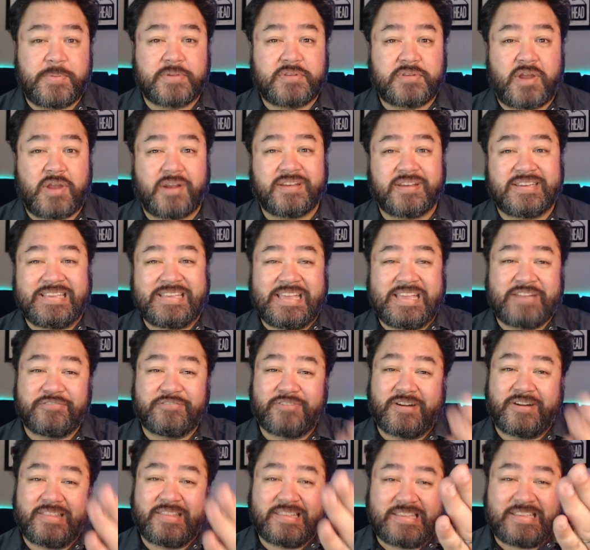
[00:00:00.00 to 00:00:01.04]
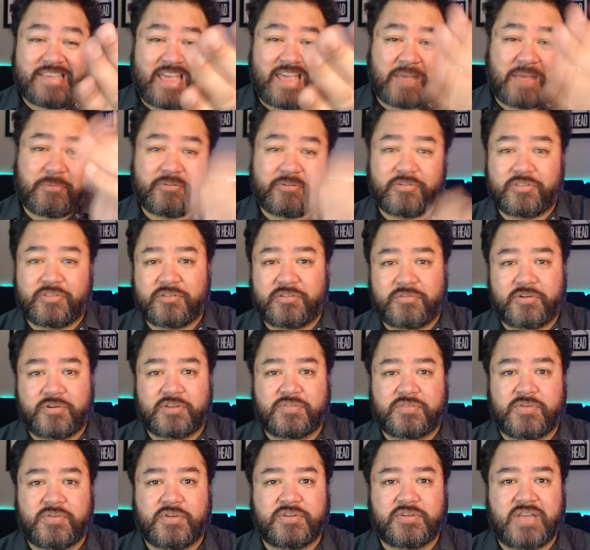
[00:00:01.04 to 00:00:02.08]
daunting to get in front of the camera for the
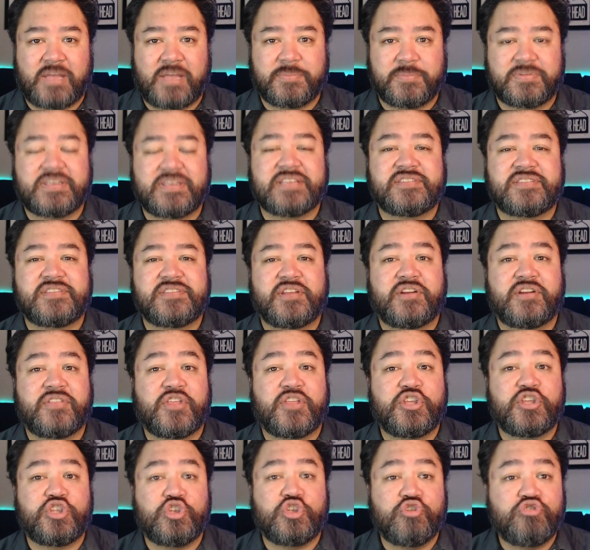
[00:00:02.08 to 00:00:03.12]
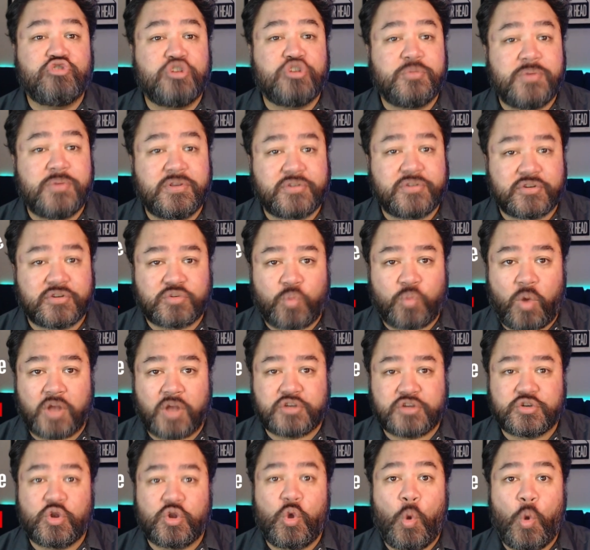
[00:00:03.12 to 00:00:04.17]
first few times, consider that YouTube users
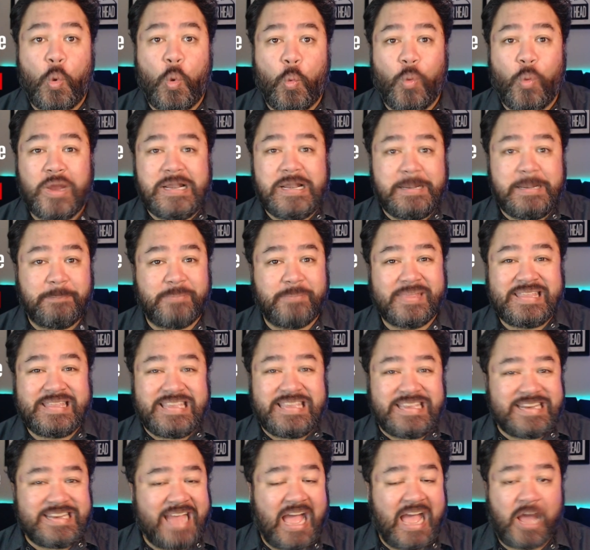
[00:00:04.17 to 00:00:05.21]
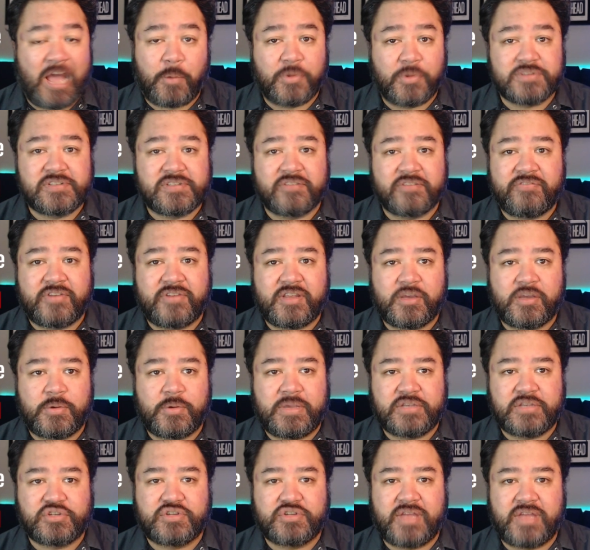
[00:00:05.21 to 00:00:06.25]
watch 1 billion hours of video
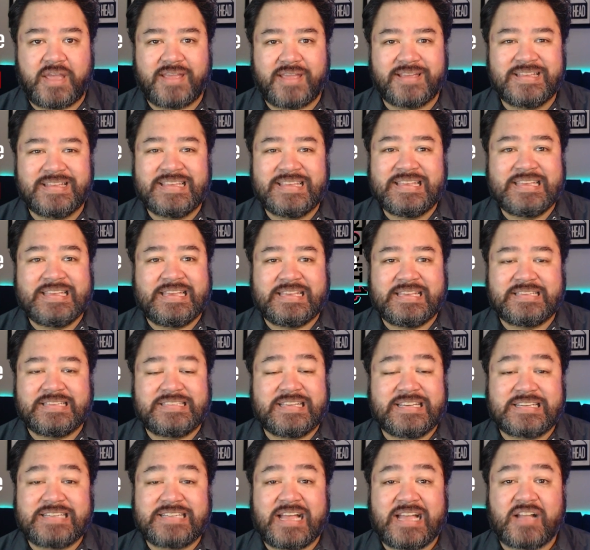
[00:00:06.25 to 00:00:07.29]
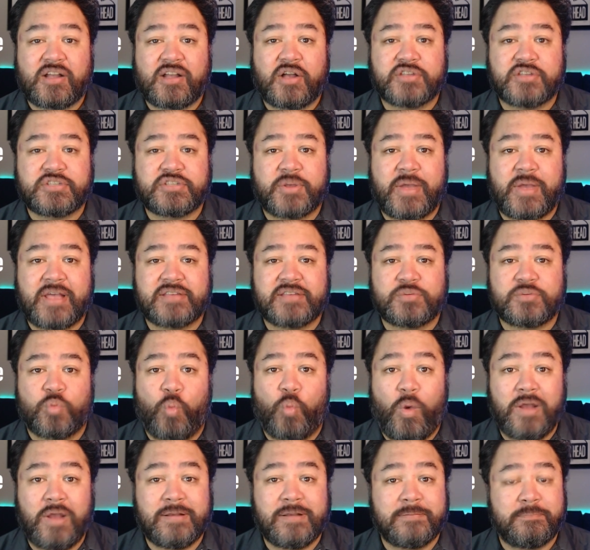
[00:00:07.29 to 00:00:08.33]
each day and TikTok also has
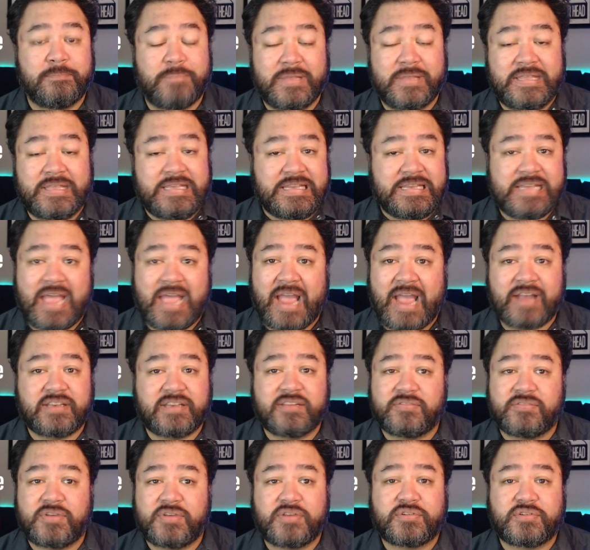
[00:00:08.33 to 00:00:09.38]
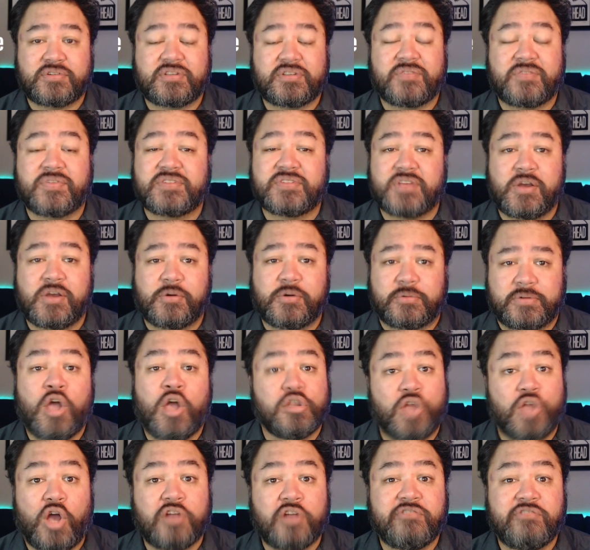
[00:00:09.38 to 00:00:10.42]
1 billion active users of its own.
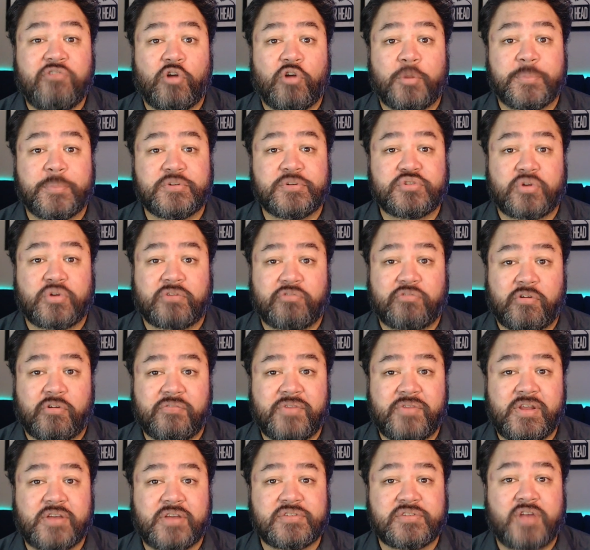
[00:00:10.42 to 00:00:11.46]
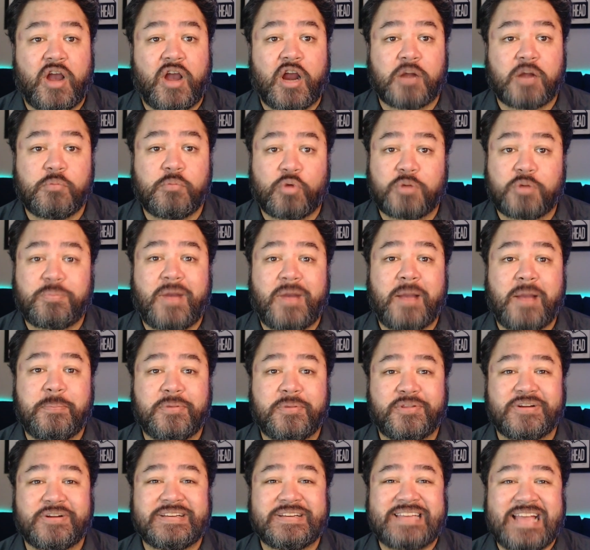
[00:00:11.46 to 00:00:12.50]
Long form and short form videos are more
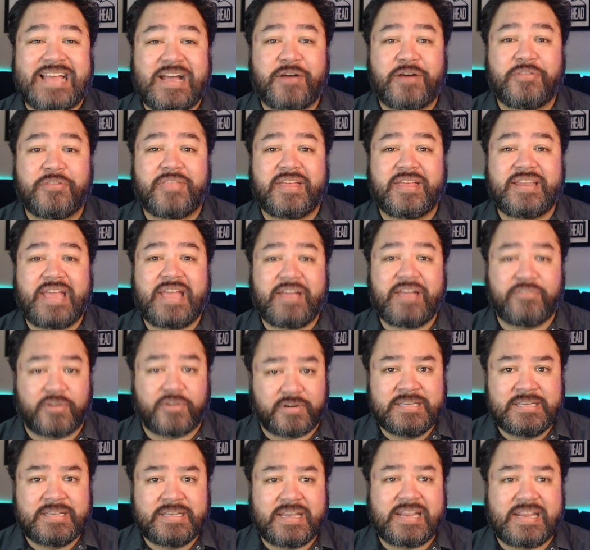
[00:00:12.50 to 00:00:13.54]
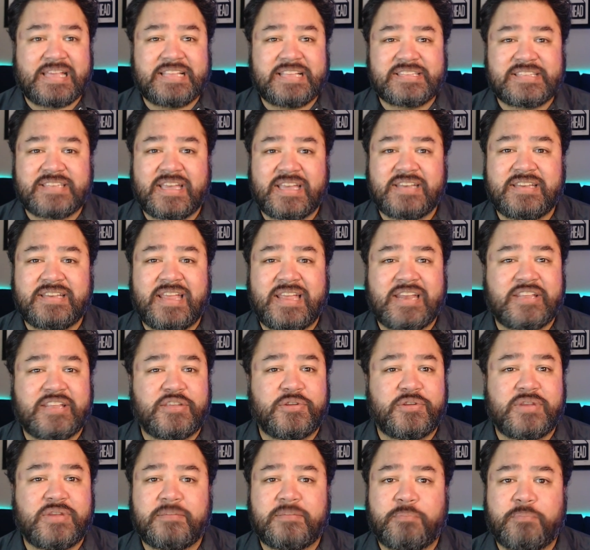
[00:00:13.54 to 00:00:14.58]
popular now than ever. Getting insight and a
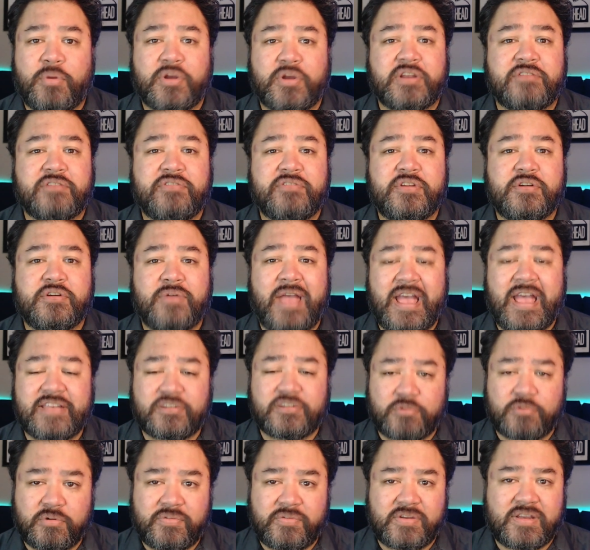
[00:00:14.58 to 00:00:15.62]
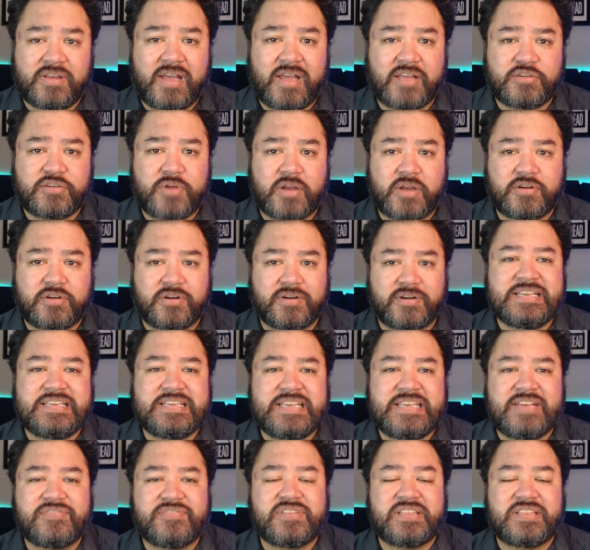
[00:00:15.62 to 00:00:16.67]
unique point of view as a roofing contractor
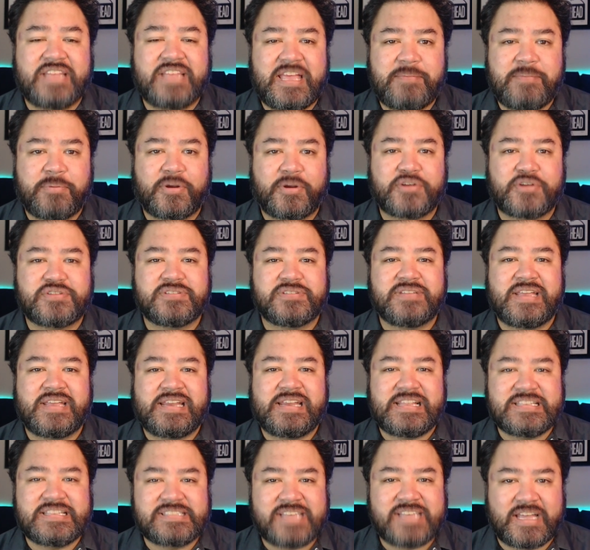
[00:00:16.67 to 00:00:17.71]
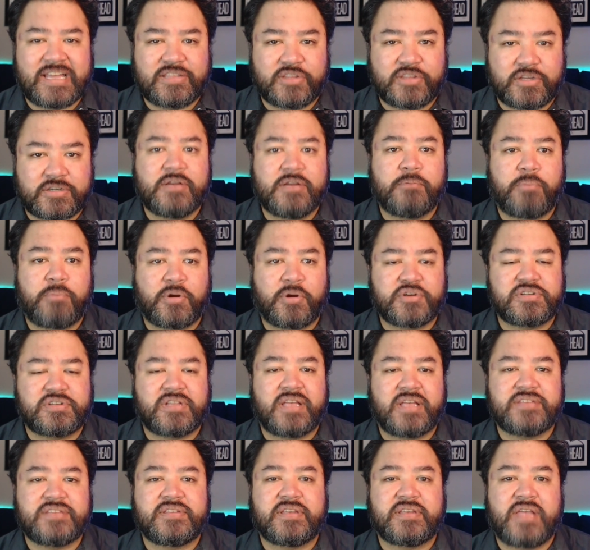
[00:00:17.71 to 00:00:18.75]
gives a layperson an inside look,
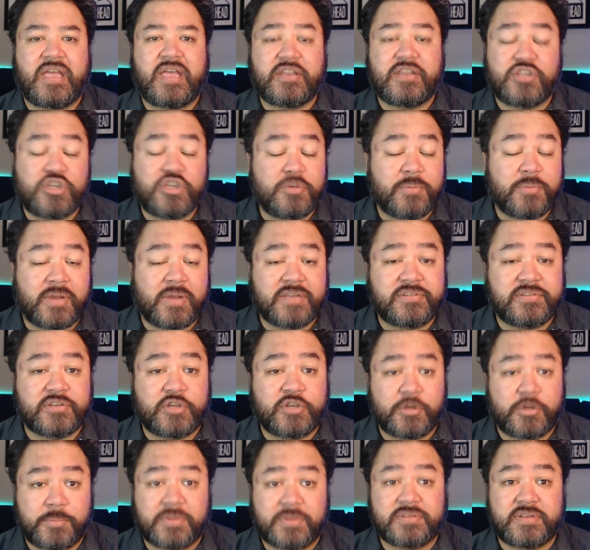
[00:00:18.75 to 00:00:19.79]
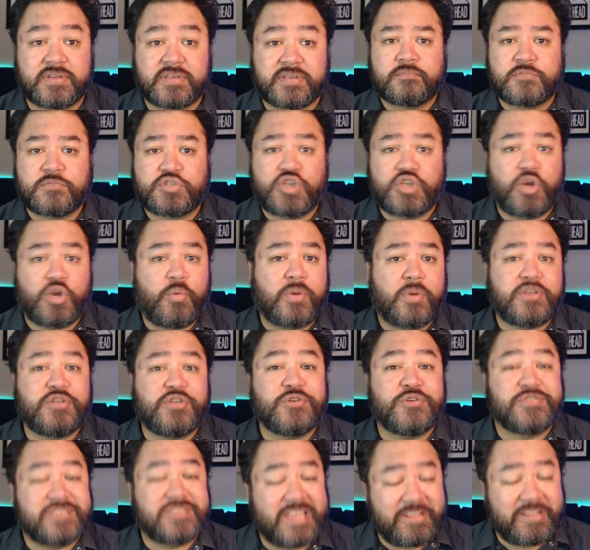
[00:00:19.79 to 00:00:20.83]
personalizing and humanizing your business. So when you
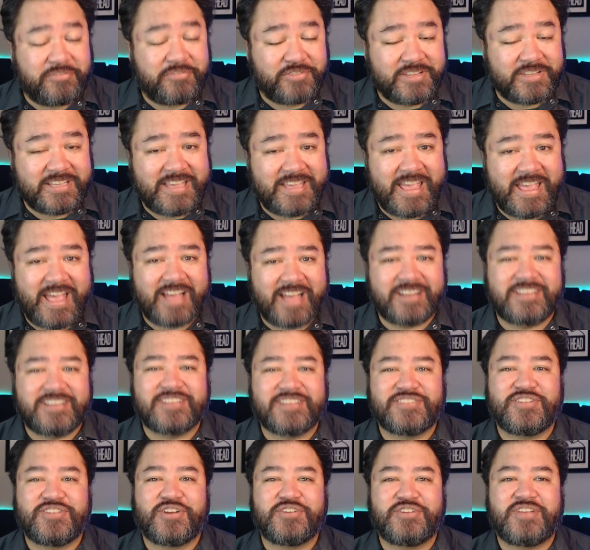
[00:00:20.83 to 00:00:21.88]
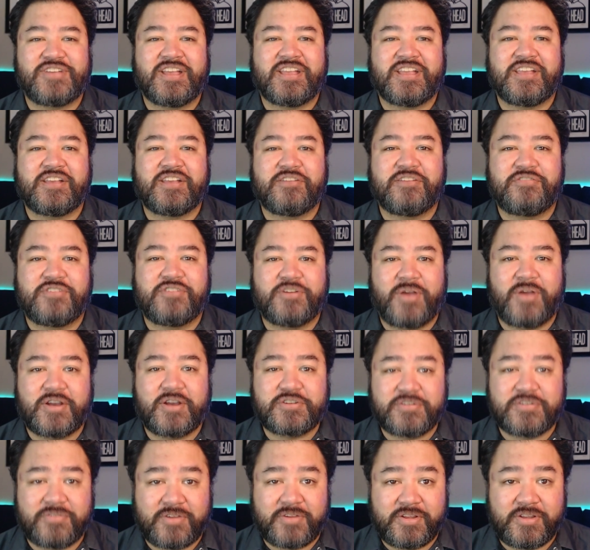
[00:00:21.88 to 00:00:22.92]
safely can, consider taking a few
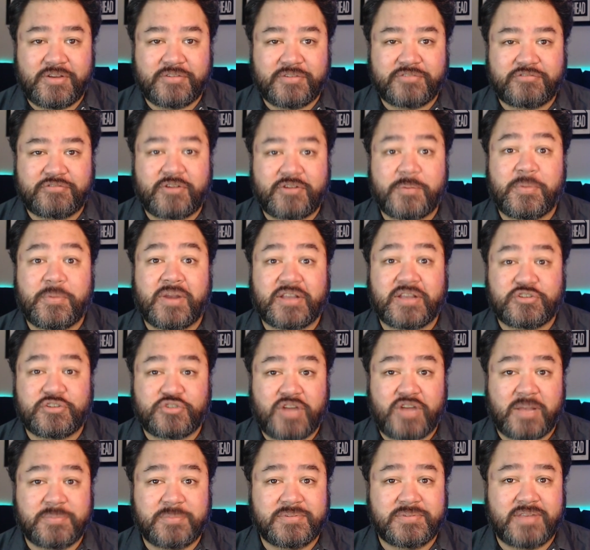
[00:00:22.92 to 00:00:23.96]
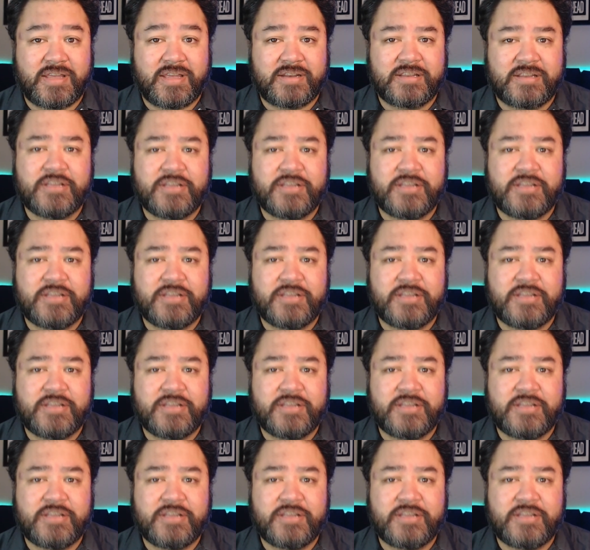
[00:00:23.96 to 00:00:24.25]
extra videos from your next job site